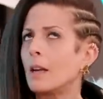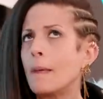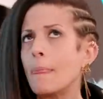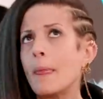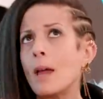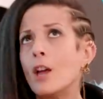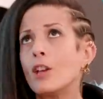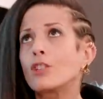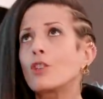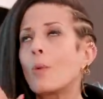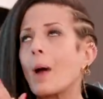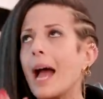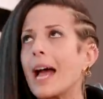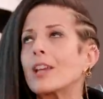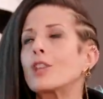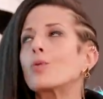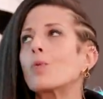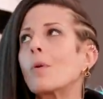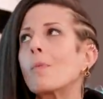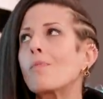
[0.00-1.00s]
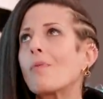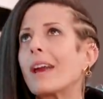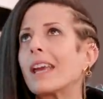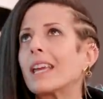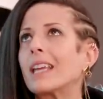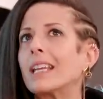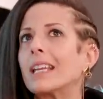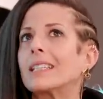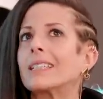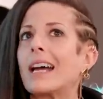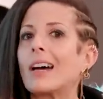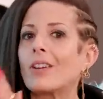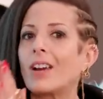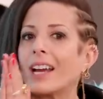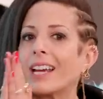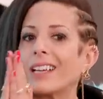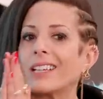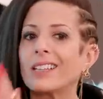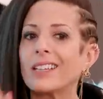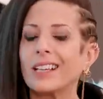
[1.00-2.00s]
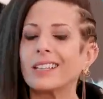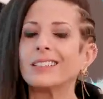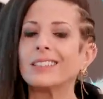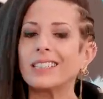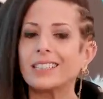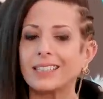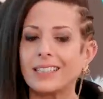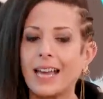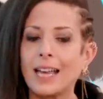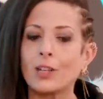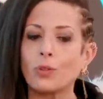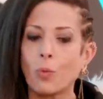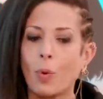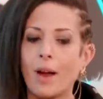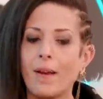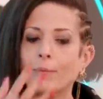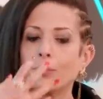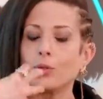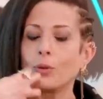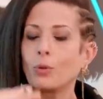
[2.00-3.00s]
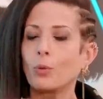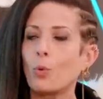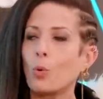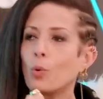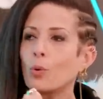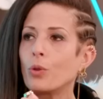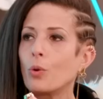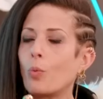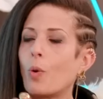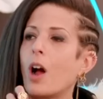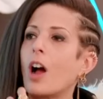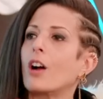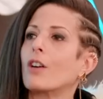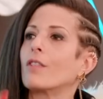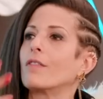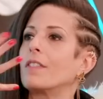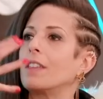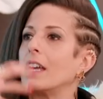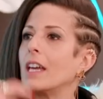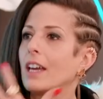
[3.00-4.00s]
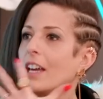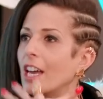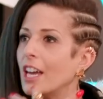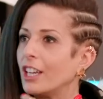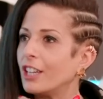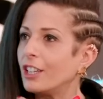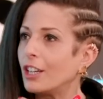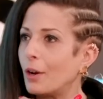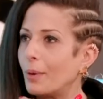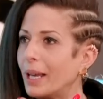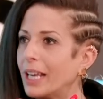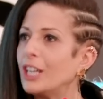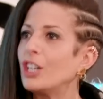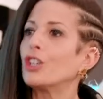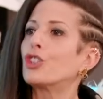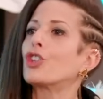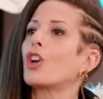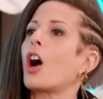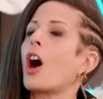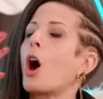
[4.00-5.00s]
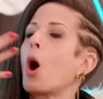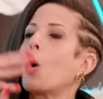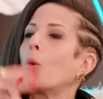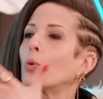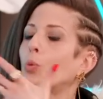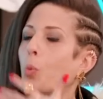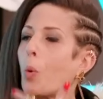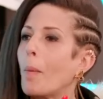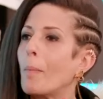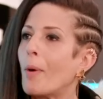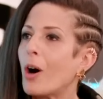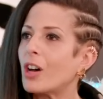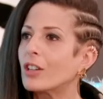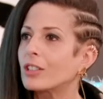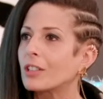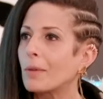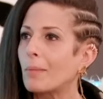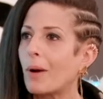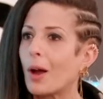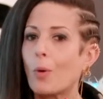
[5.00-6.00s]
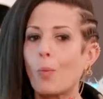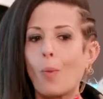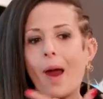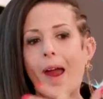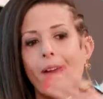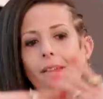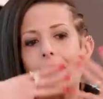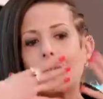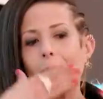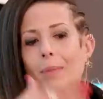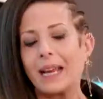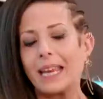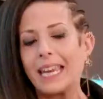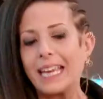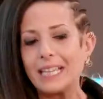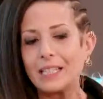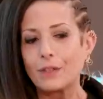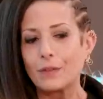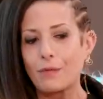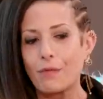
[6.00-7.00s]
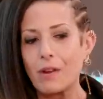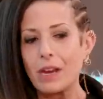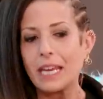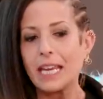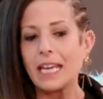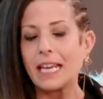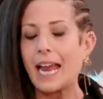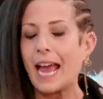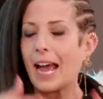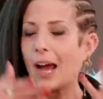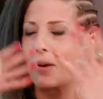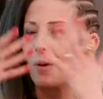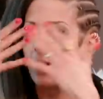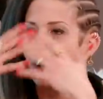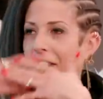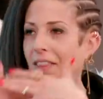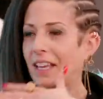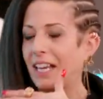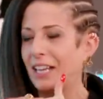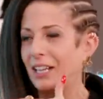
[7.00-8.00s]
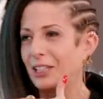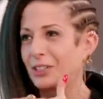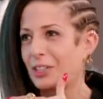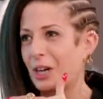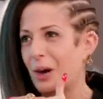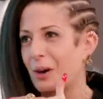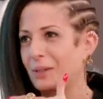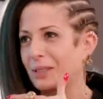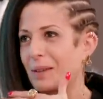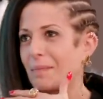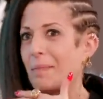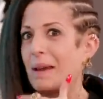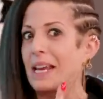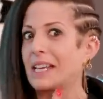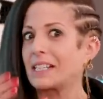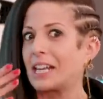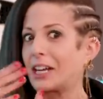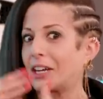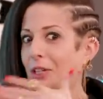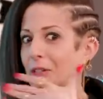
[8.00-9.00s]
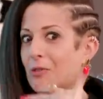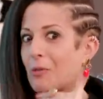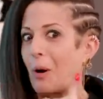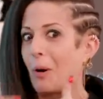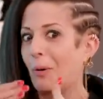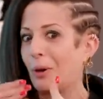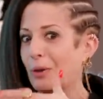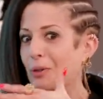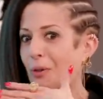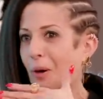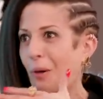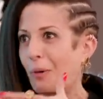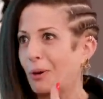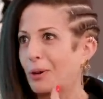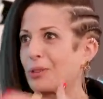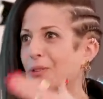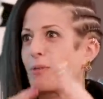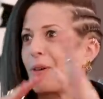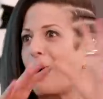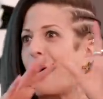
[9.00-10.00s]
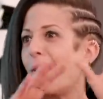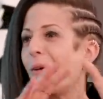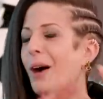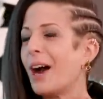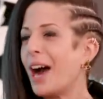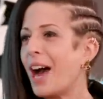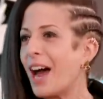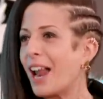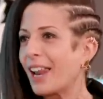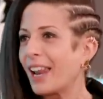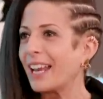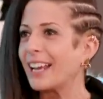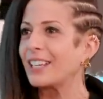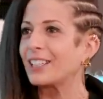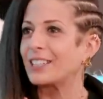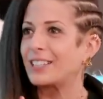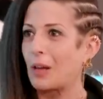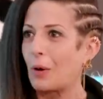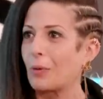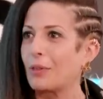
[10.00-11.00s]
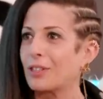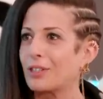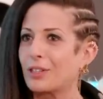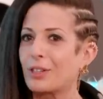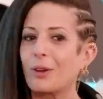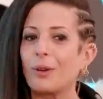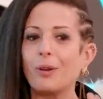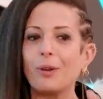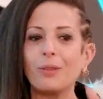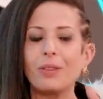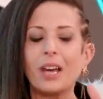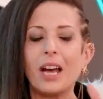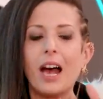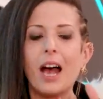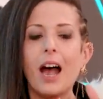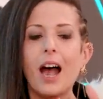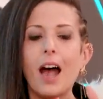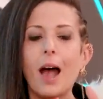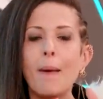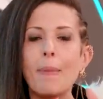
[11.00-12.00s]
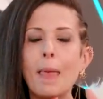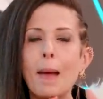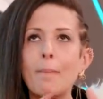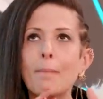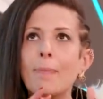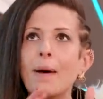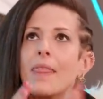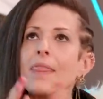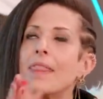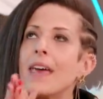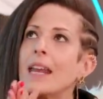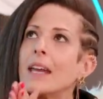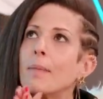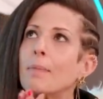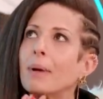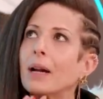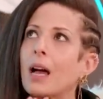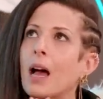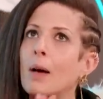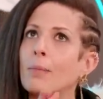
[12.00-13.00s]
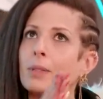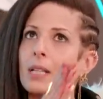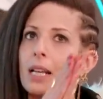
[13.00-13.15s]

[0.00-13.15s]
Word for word: Right. So as you were breaking it down, I can understand why I'm doing all the work of the, you know, inner child, what mask am I wearing? My kid's freaking out. Okay, the inner child in me is like control, control, control, yes. Yes. like self-soothe. But then it becomes